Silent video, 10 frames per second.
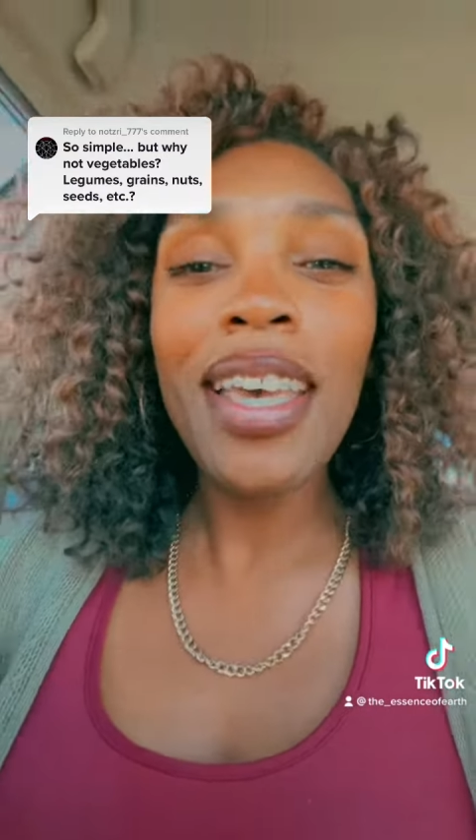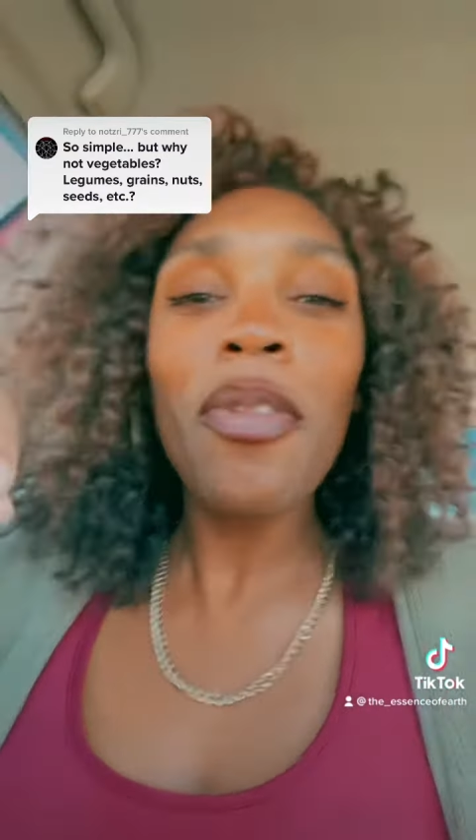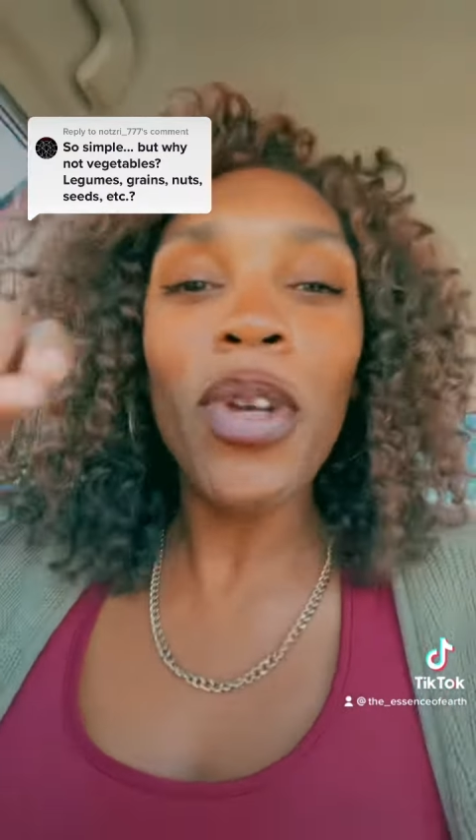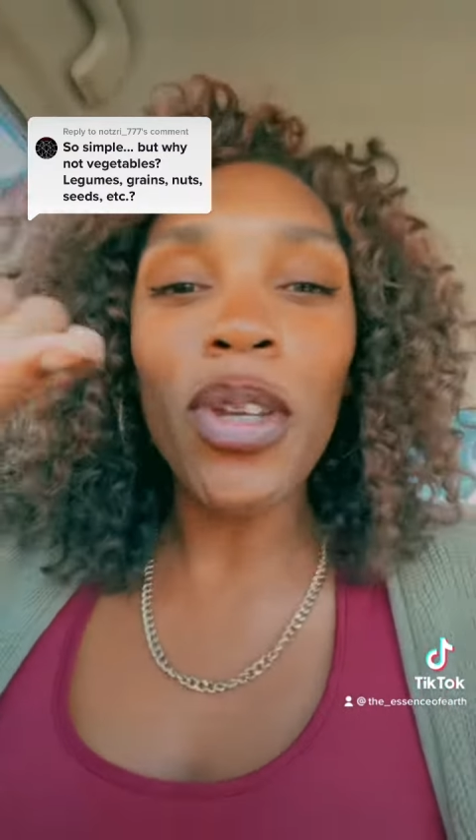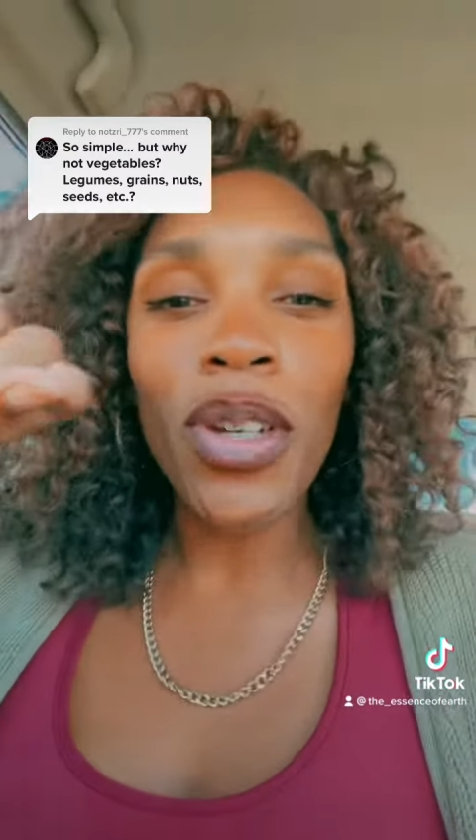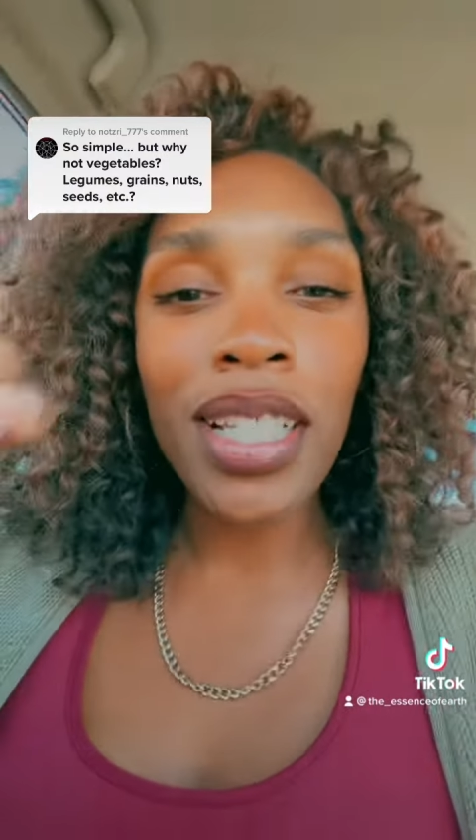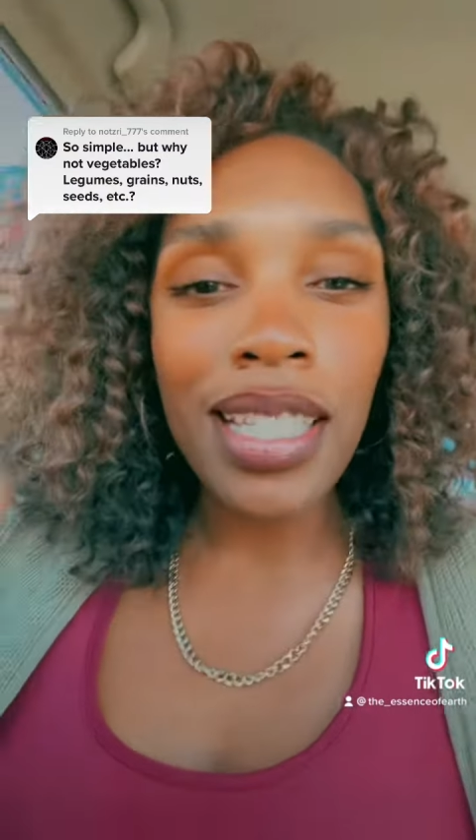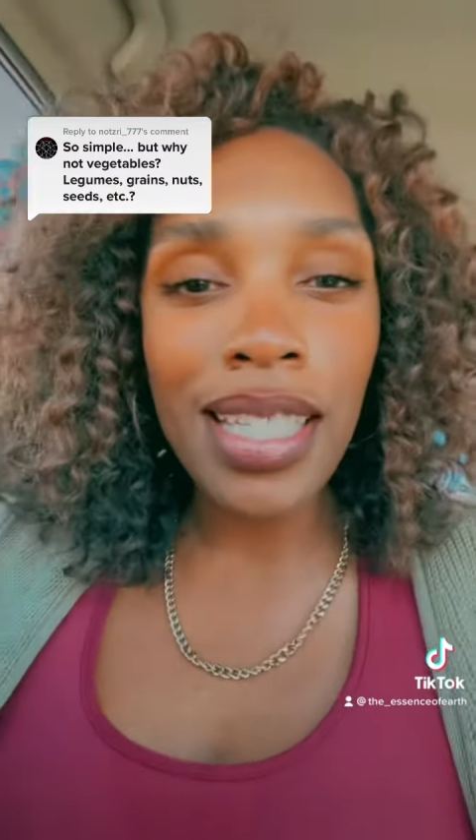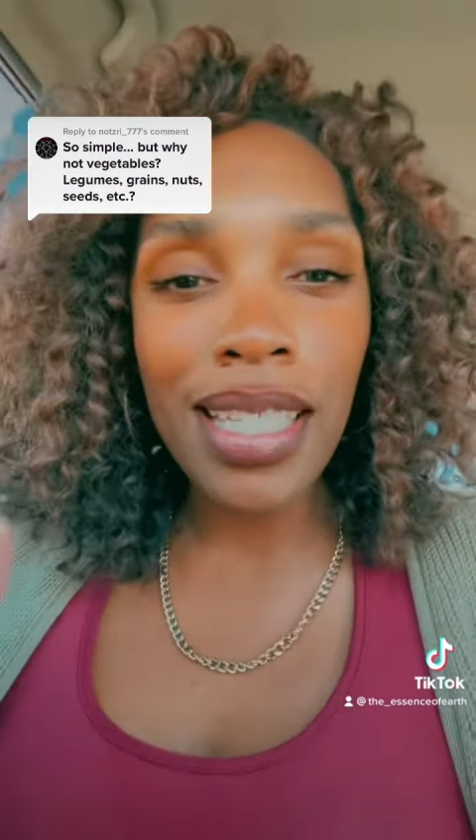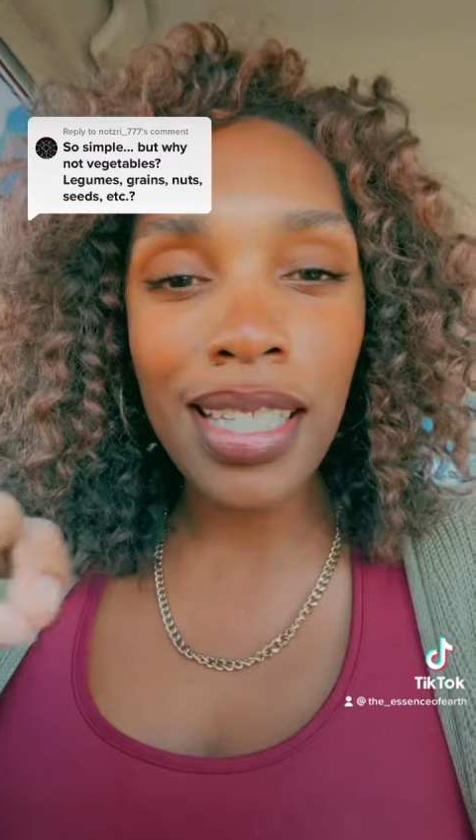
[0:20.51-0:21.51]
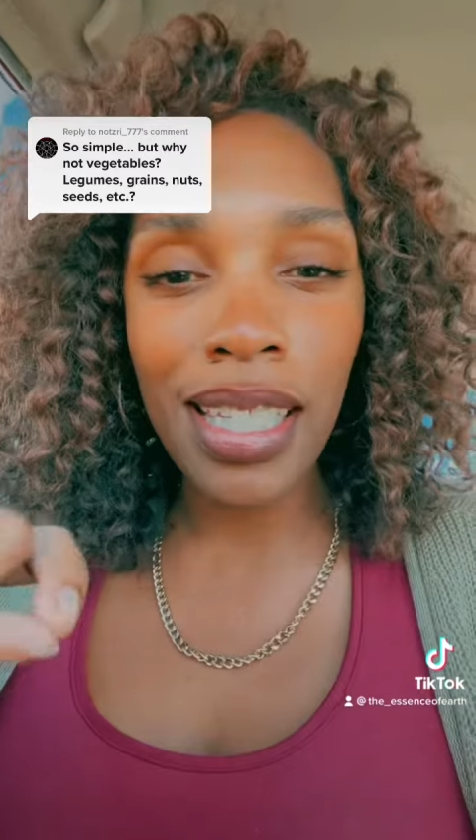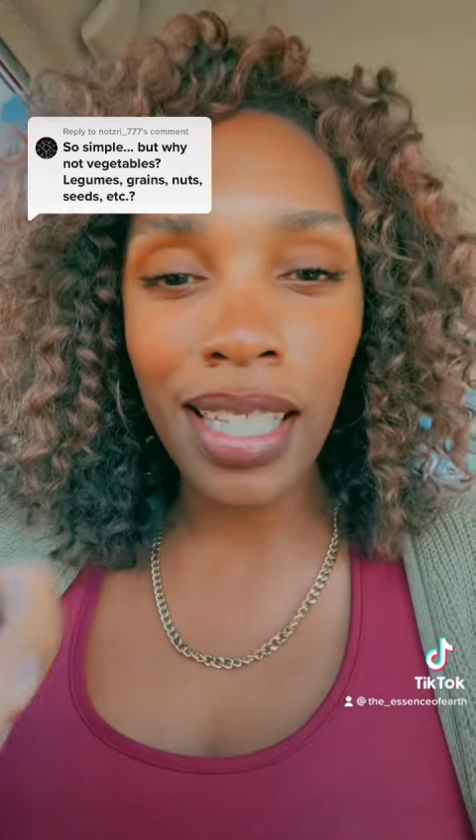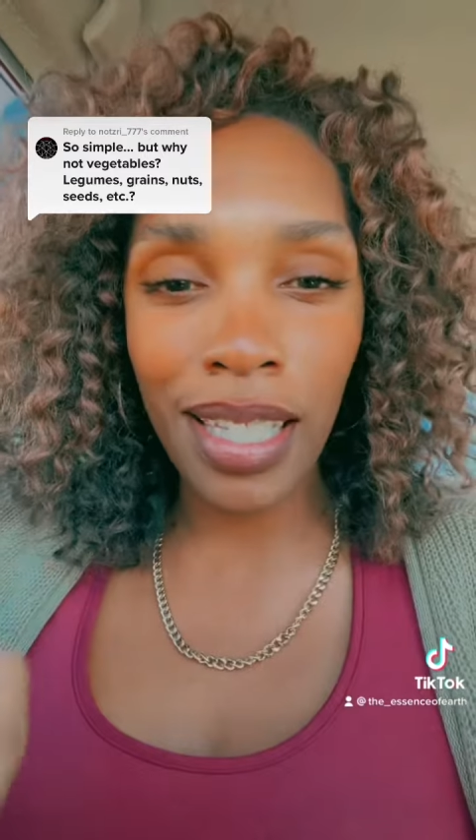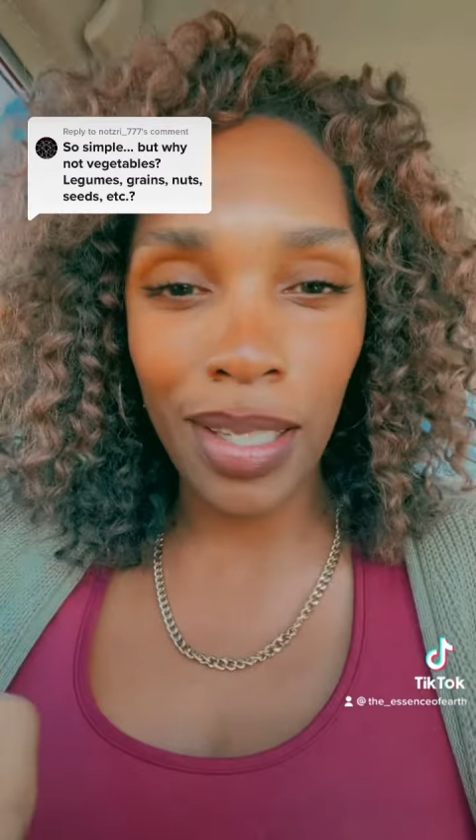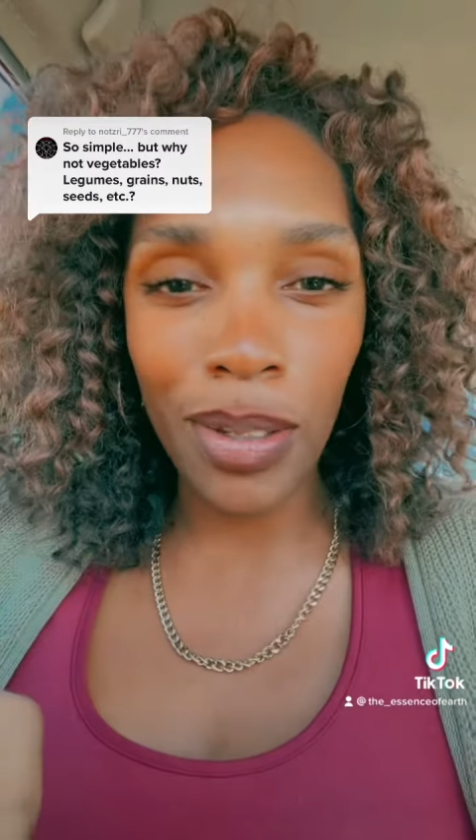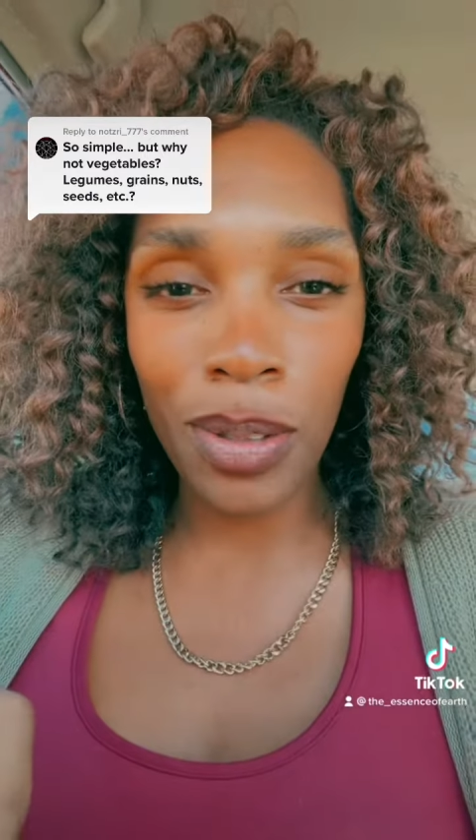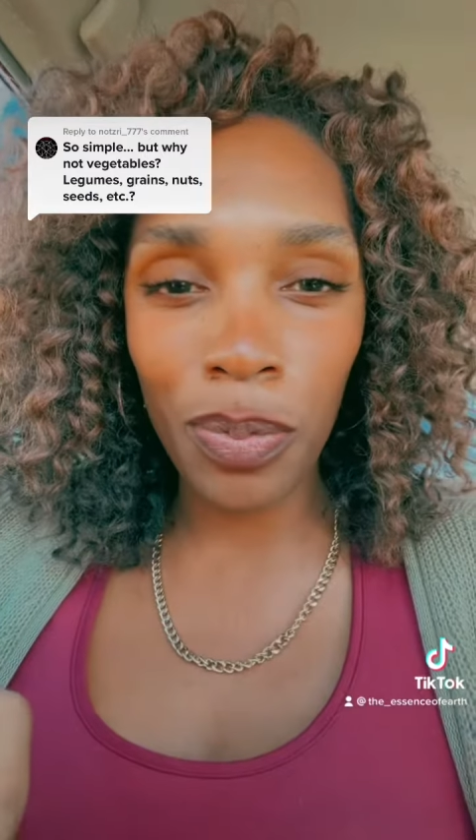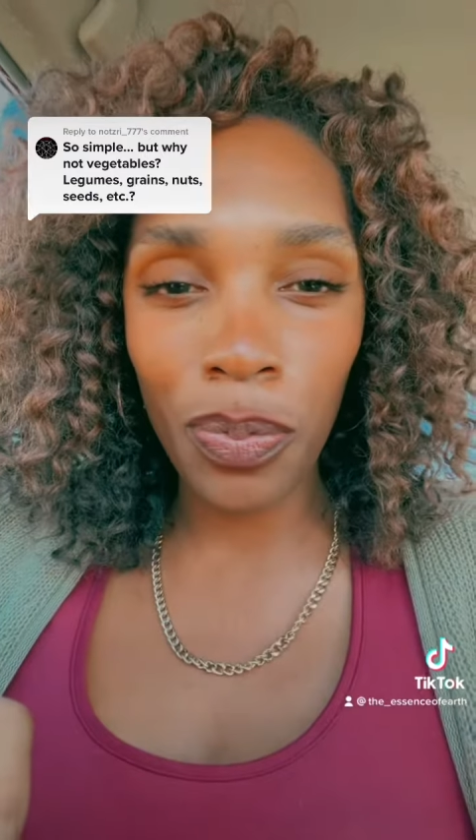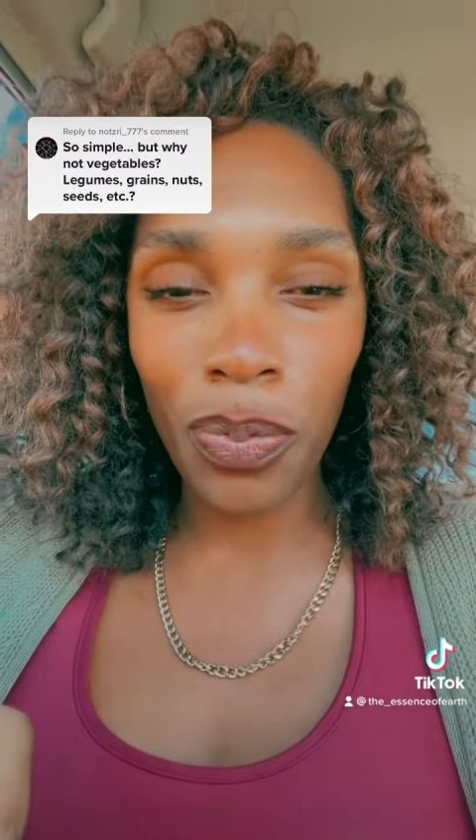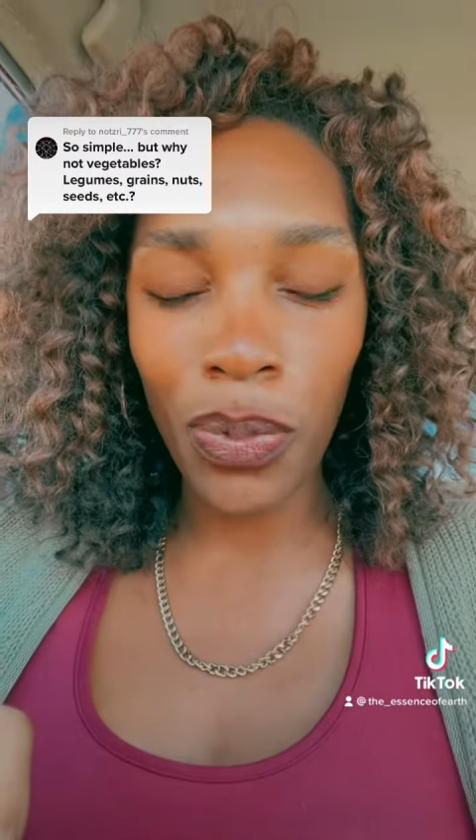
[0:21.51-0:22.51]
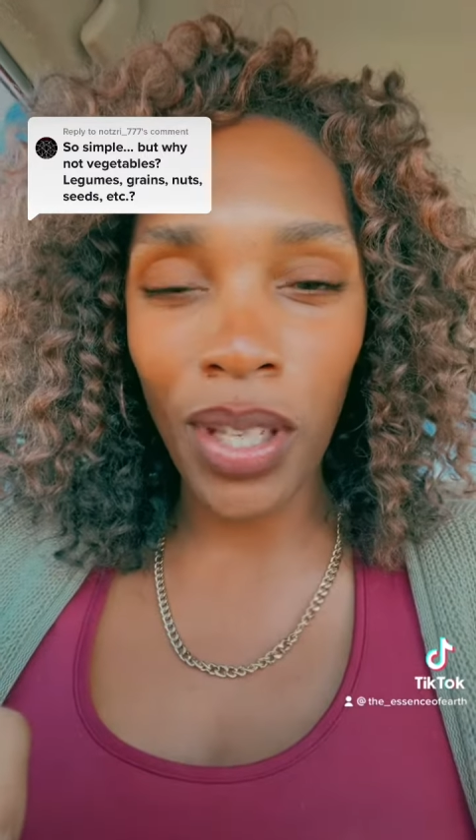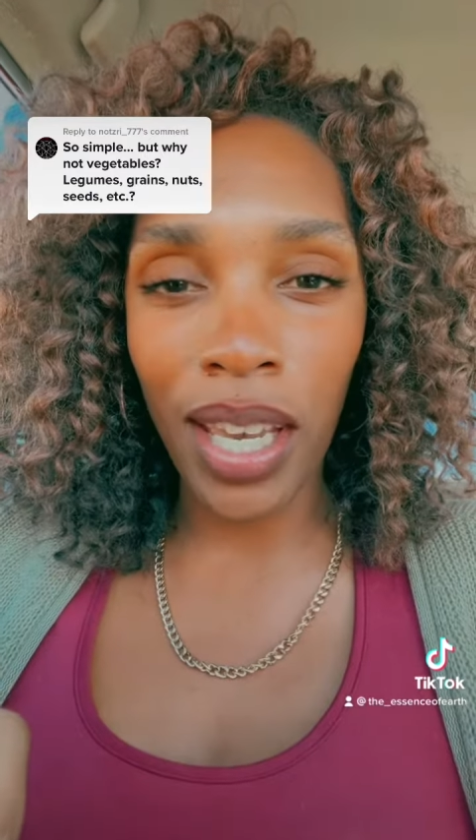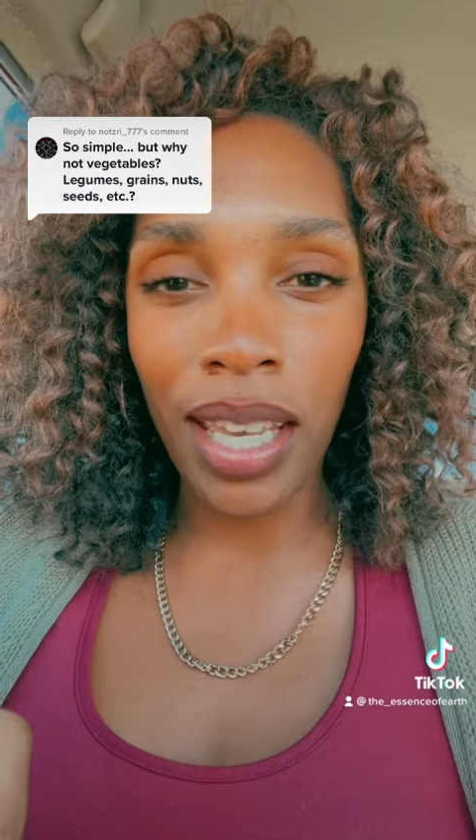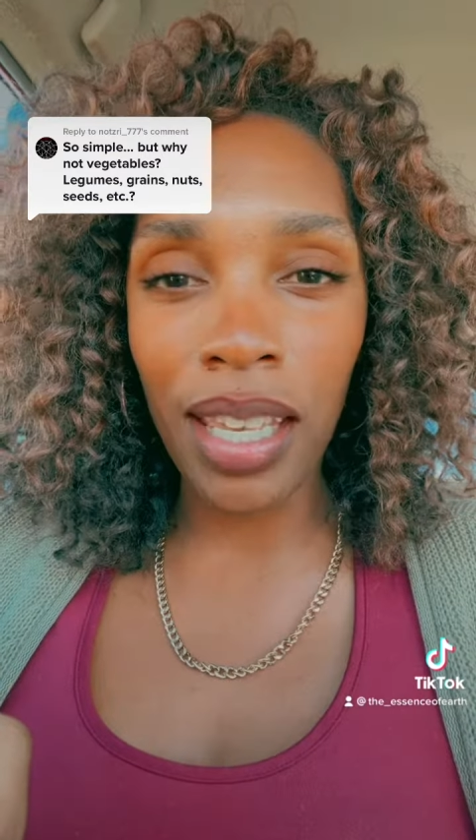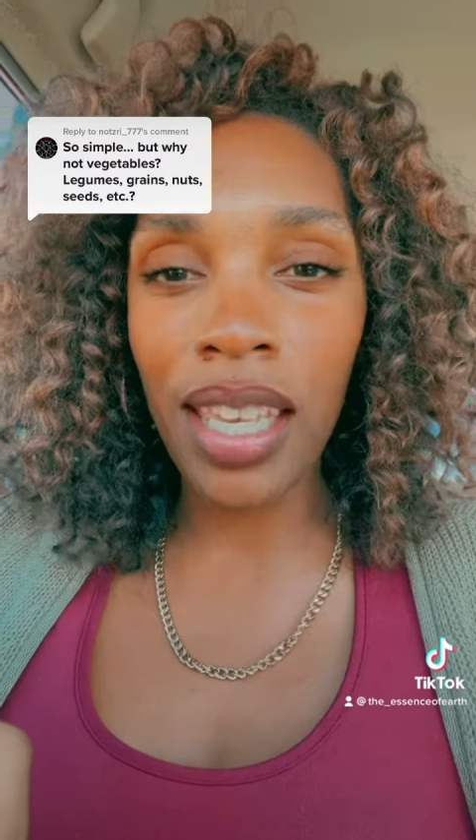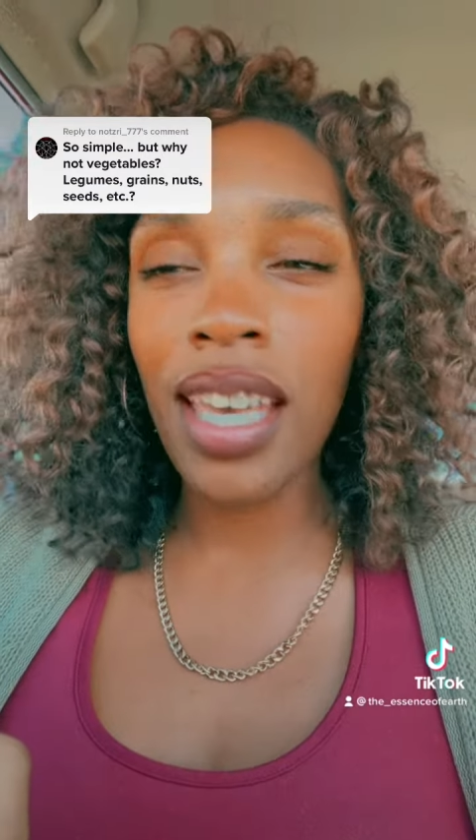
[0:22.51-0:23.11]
when you're cleansing to heal, okay,